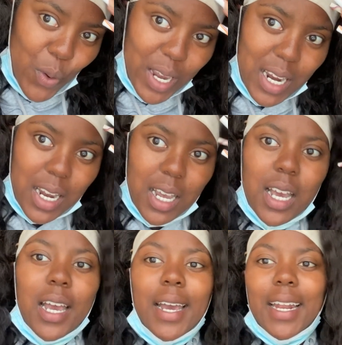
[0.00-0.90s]
You see,
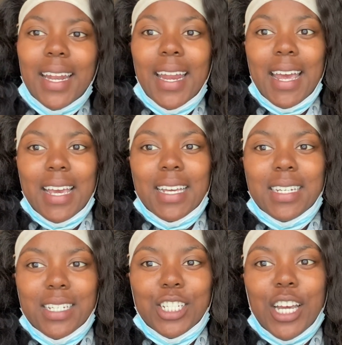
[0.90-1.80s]
I'm just getting the
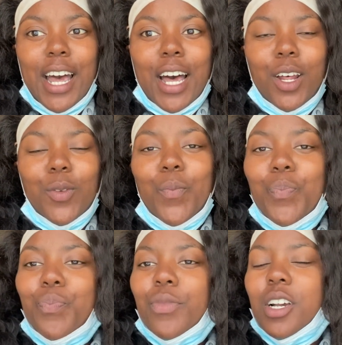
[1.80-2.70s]
wig
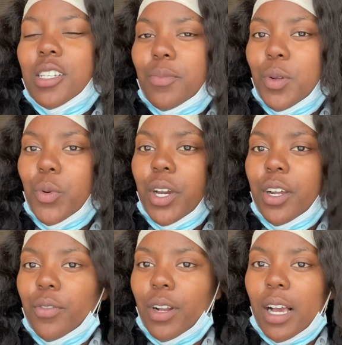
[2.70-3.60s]
laid,
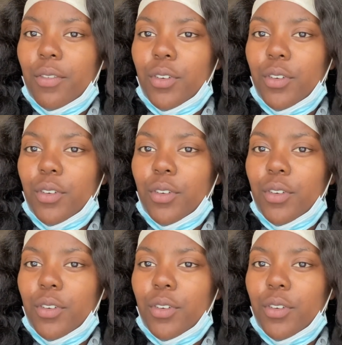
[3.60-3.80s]
child.